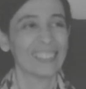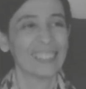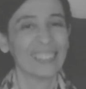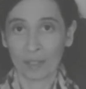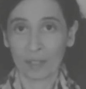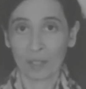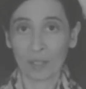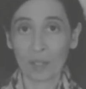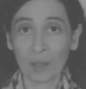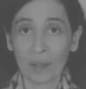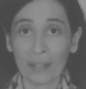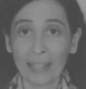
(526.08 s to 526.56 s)

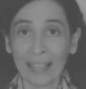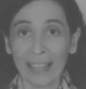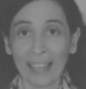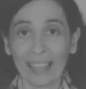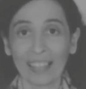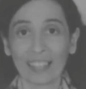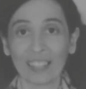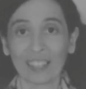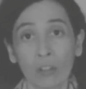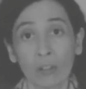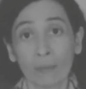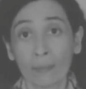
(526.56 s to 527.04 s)
So
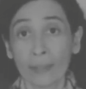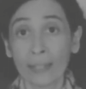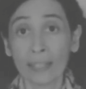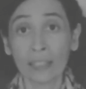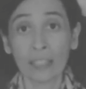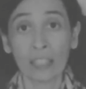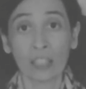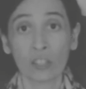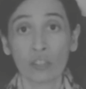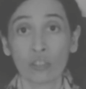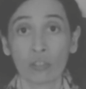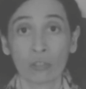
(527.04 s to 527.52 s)
yeah,
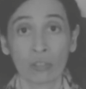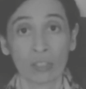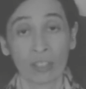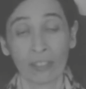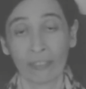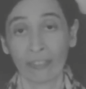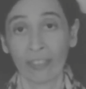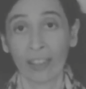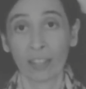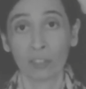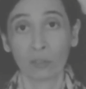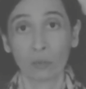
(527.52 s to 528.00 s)
Khomeini issued
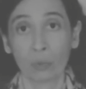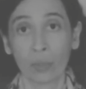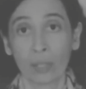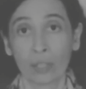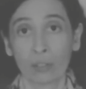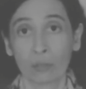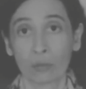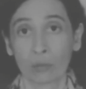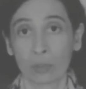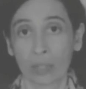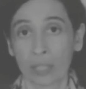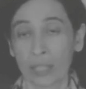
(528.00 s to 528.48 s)
the
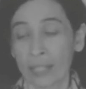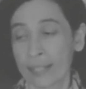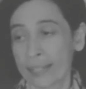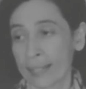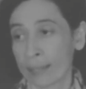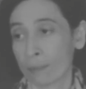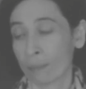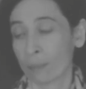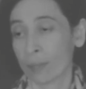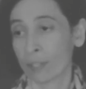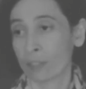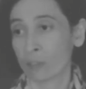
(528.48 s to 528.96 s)
fatwa to kill
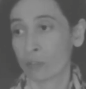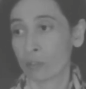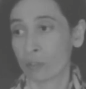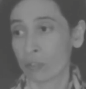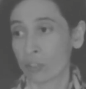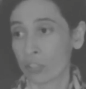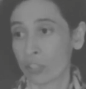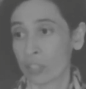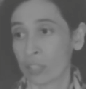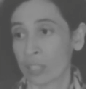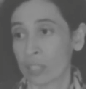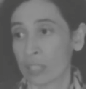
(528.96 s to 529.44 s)
Salman
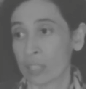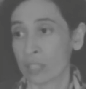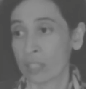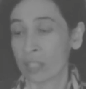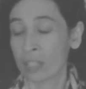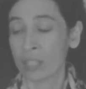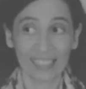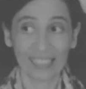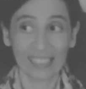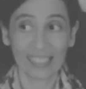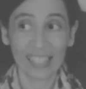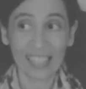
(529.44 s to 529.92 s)

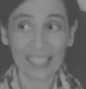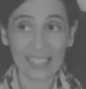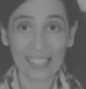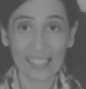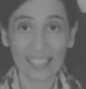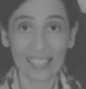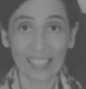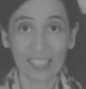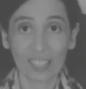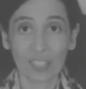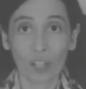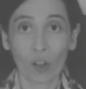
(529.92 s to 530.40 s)
Rushdie.
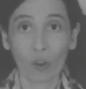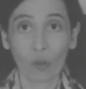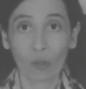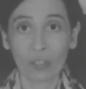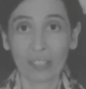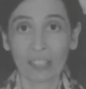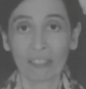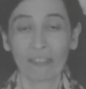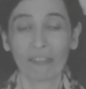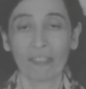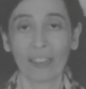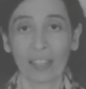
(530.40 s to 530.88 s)
That's not the
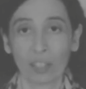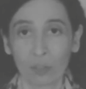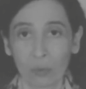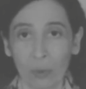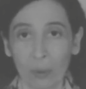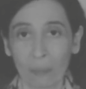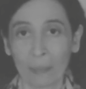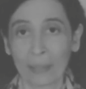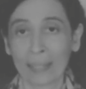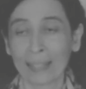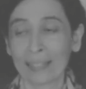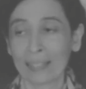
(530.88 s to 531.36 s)
only
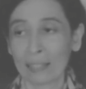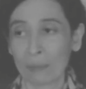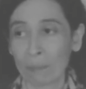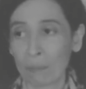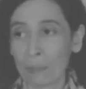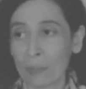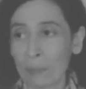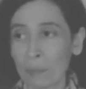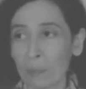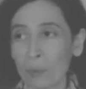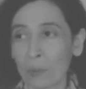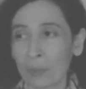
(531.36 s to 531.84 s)
fatwa, because
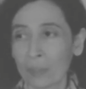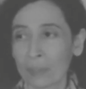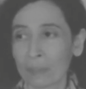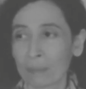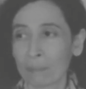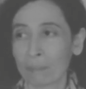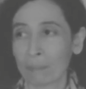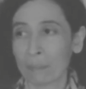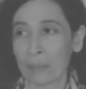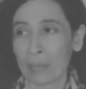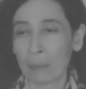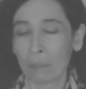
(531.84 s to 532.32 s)
people,
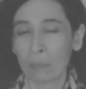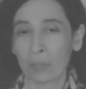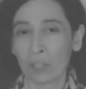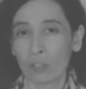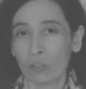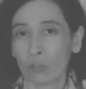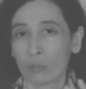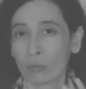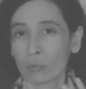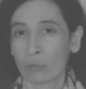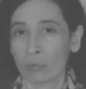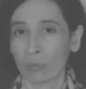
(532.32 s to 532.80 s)

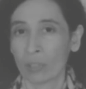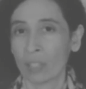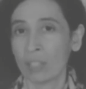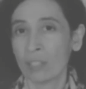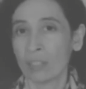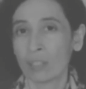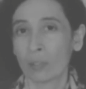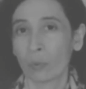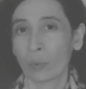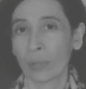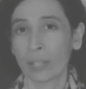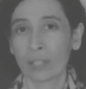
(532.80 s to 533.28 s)
maybe
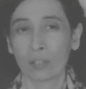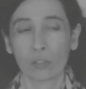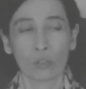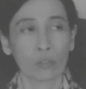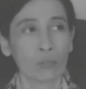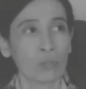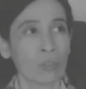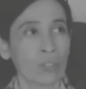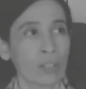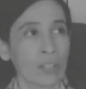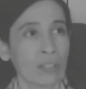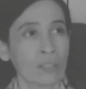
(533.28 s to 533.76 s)
in the
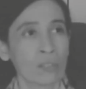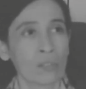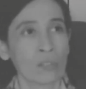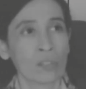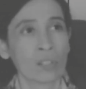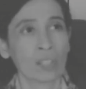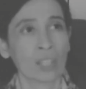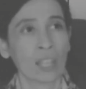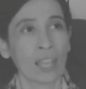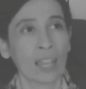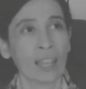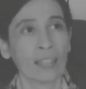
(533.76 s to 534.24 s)
West, you don't
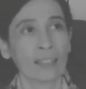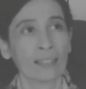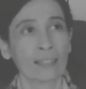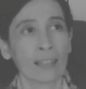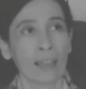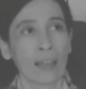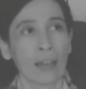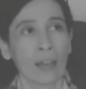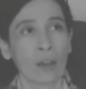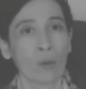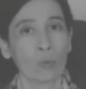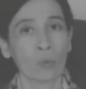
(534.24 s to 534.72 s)
understand
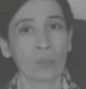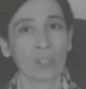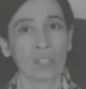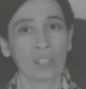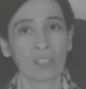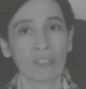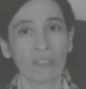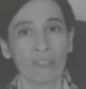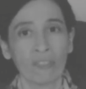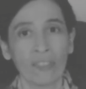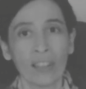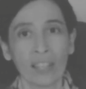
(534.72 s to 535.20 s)
how
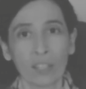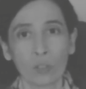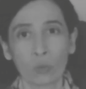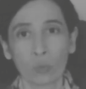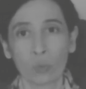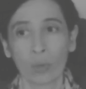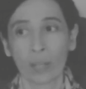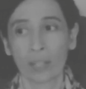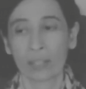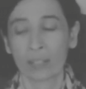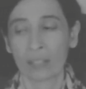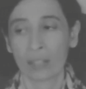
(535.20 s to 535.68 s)
is
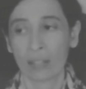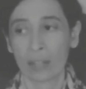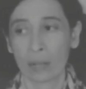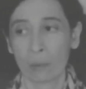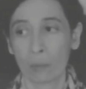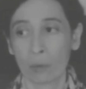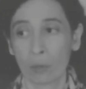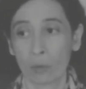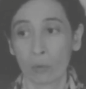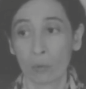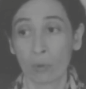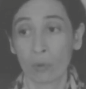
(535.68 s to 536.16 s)
fatwa in the
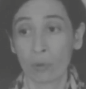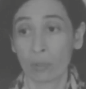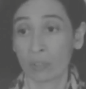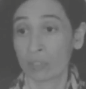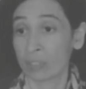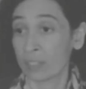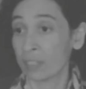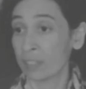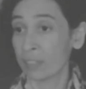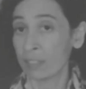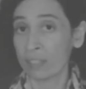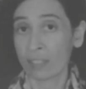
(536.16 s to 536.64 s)
Arabic
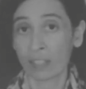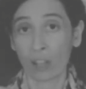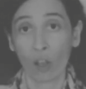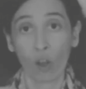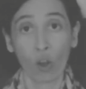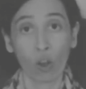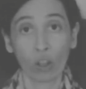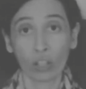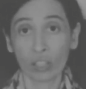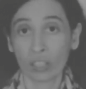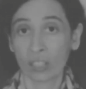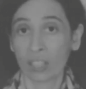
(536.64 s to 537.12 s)
world. There is a
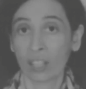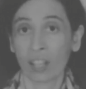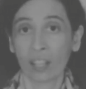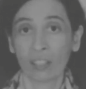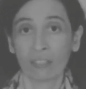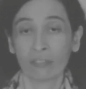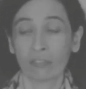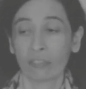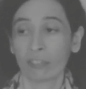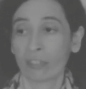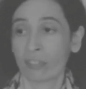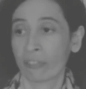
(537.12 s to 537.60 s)

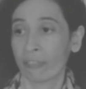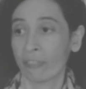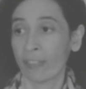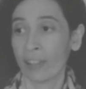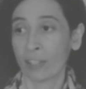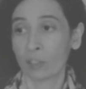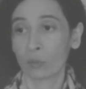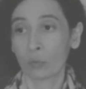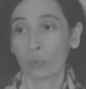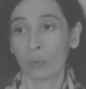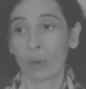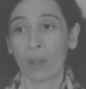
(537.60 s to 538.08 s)
hotline for
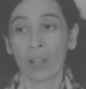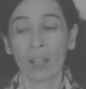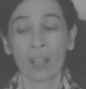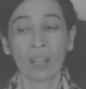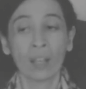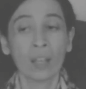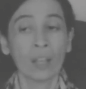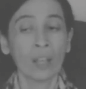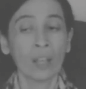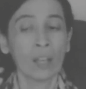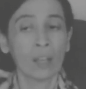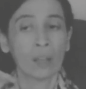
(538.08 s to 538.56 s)

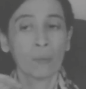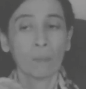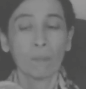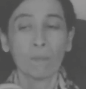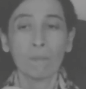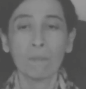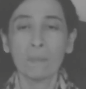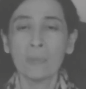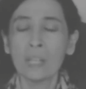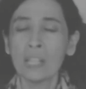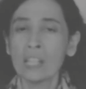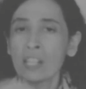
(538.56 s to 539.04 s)
fatwa,
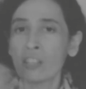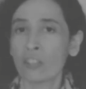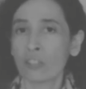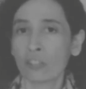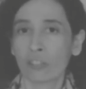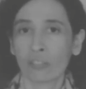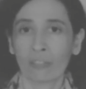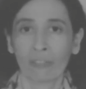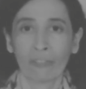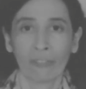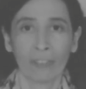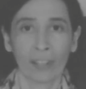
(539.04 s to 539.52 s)

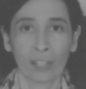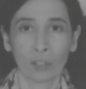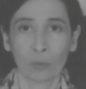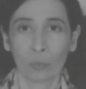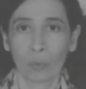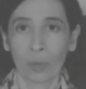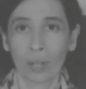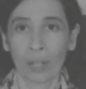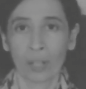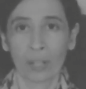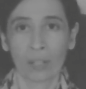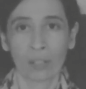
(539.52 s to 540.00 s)
millions of
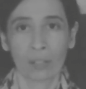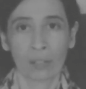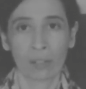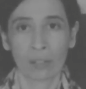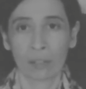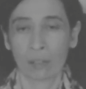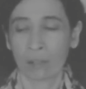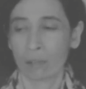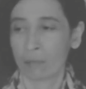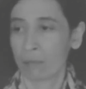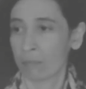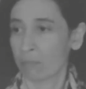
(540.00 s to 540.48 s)

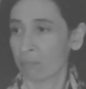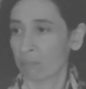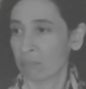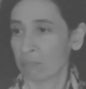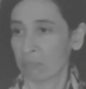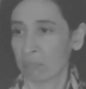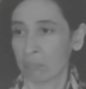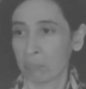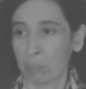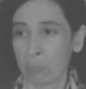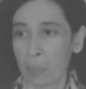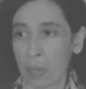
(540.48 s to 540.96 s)
fatwas,
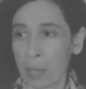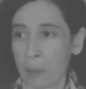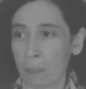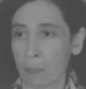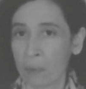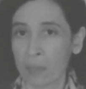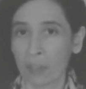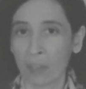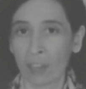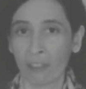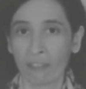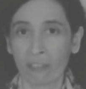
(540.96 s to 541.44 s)

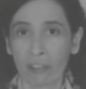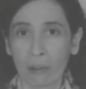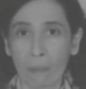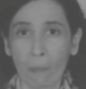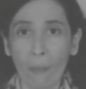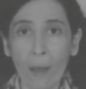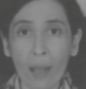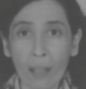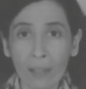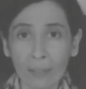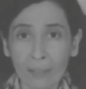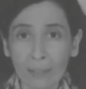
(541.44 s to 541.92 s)
maybe every
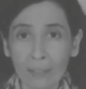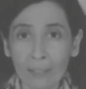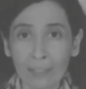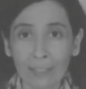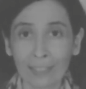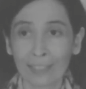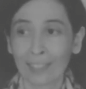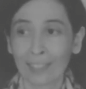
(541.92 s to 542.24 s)
month.